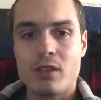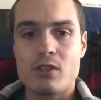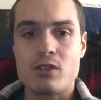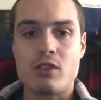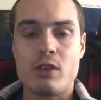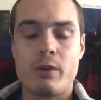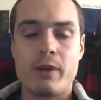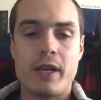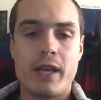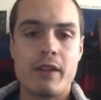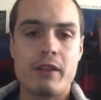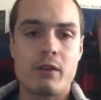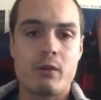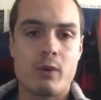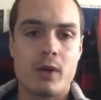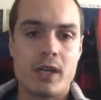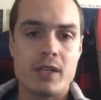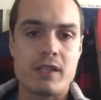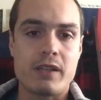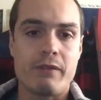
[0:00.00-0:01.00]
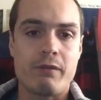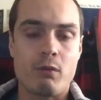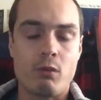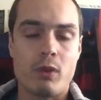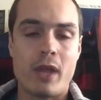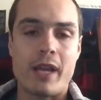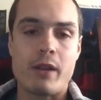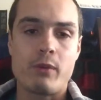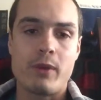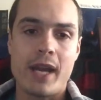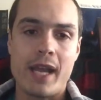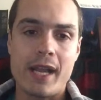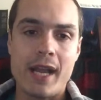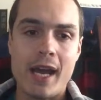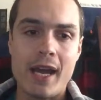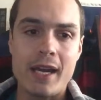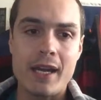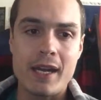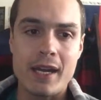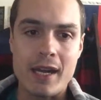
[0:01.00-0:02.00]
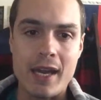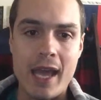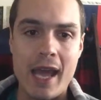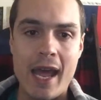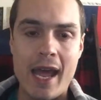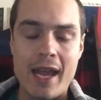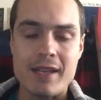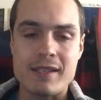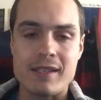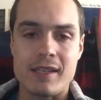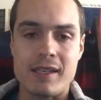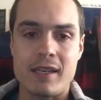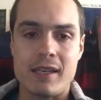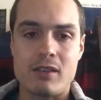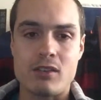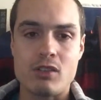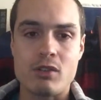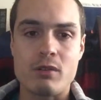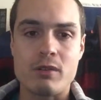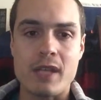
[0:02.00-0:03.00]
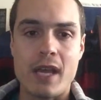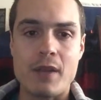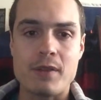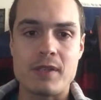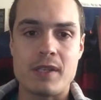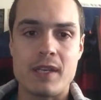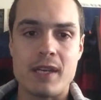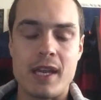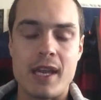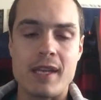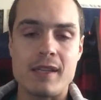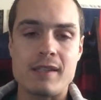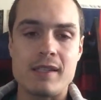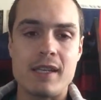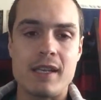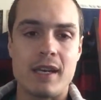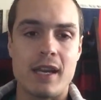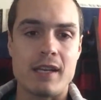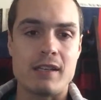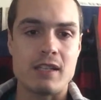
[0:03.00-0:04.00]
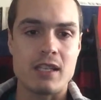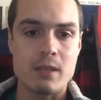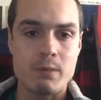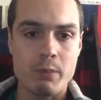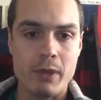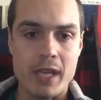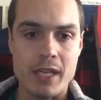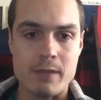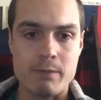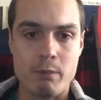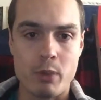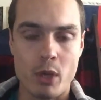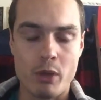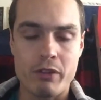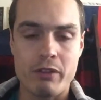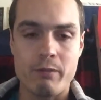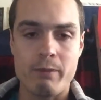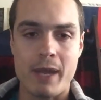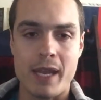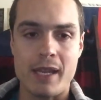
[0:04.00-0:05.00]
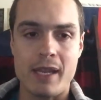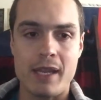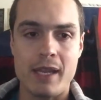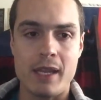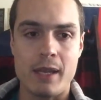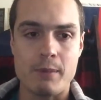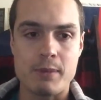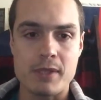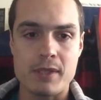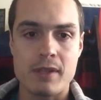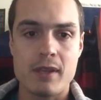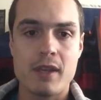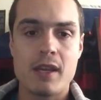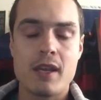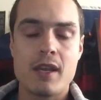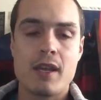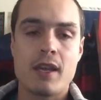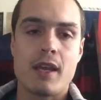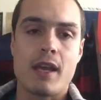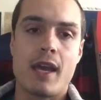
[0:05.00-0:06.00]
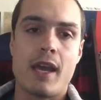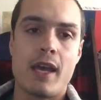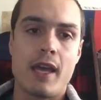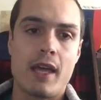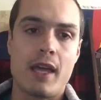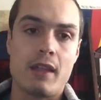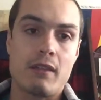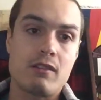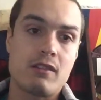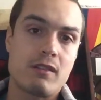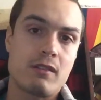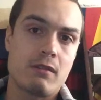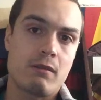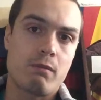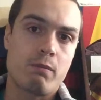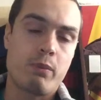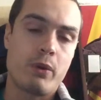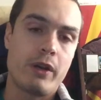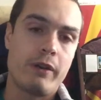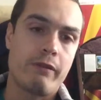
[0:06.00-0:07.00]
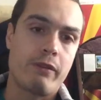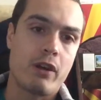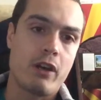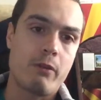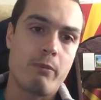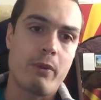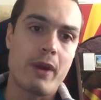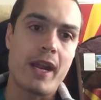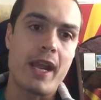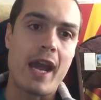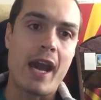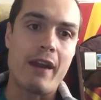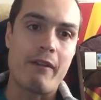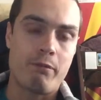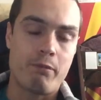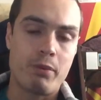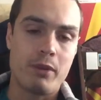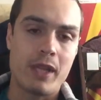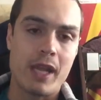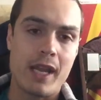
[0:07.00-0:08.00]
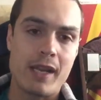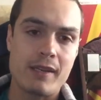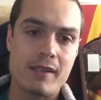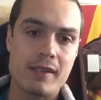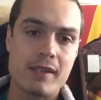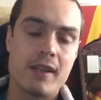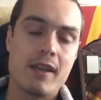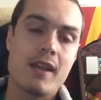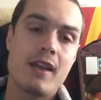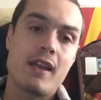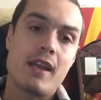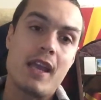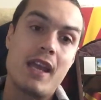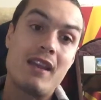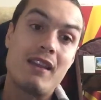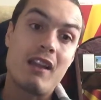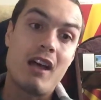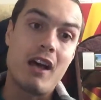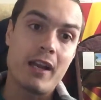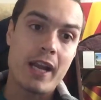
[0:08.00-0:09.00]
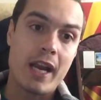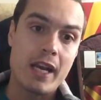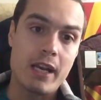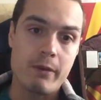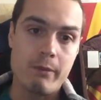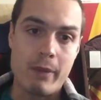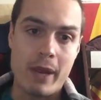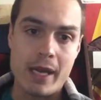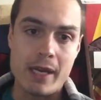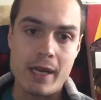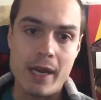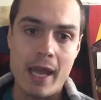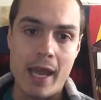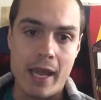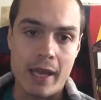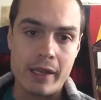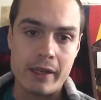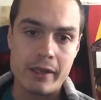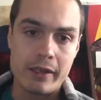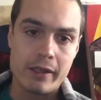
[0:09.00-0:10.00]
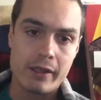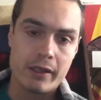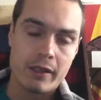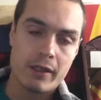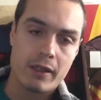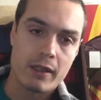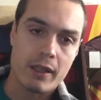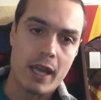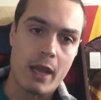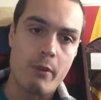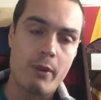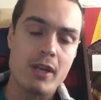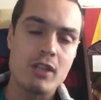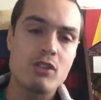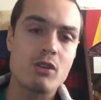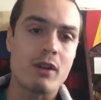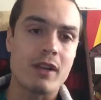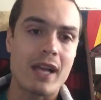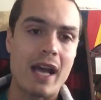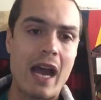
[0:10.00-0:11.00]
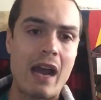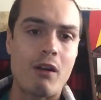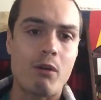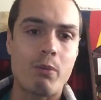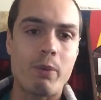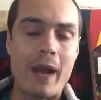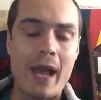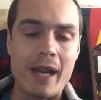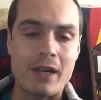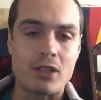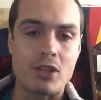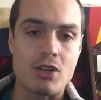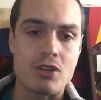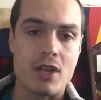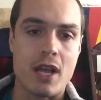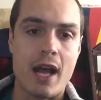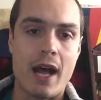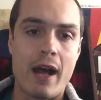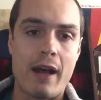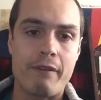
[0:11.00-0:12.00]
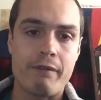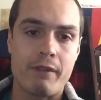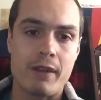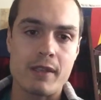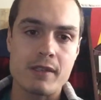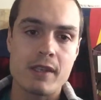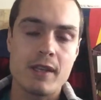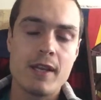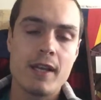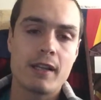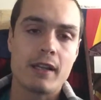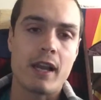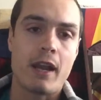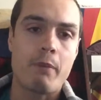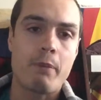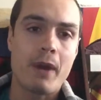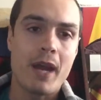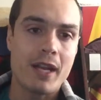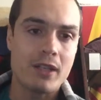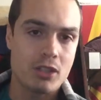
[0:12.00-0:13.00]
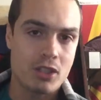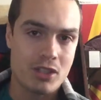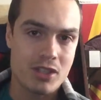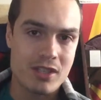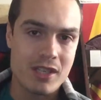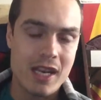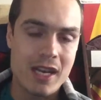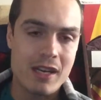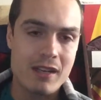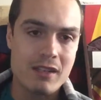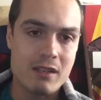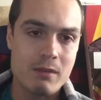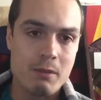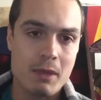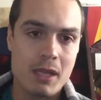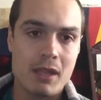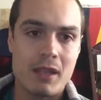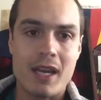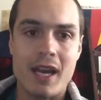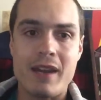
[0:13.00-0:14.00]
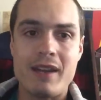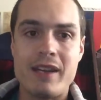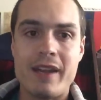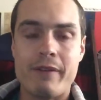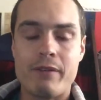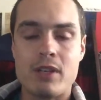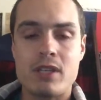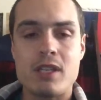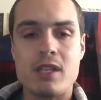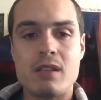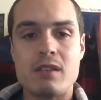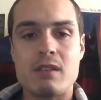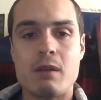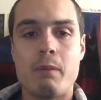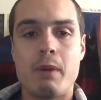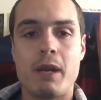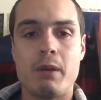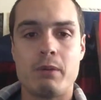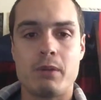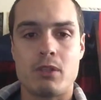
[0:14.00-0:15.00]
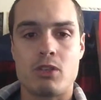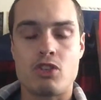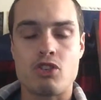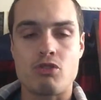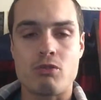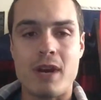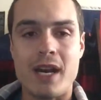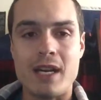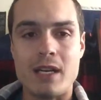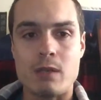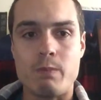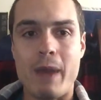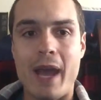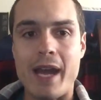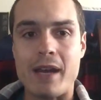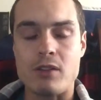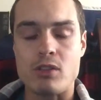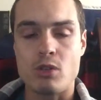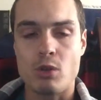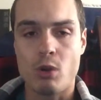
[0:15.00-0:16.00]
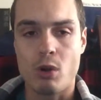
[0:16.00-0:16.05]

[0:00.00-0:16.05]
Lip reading: So in other words, if like when I got in an accident in 2018, I displaced both of my hips, put a vertebrae out of place, elongated my neck. I went into a chiropractor's office. Chiropractor stated to me that I'd never seen somebody with a strain as bad as